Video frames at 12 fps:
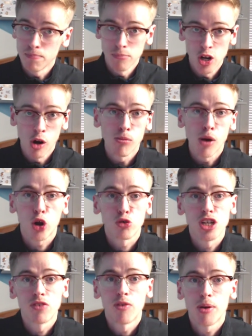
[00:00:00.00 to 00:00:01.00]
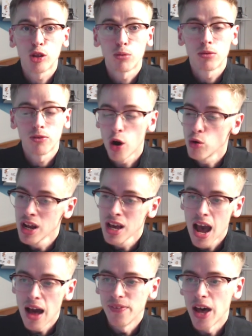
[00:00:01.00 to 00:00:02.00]
you know, Marco Silva picked up the phone
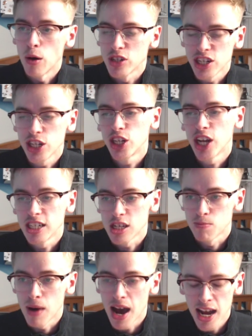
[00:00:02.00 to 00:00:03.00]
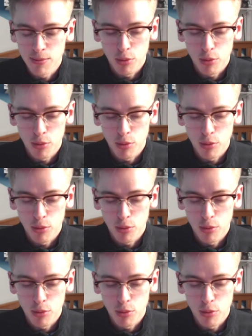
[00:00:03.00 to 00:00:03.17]
and that was it, he changed his mind.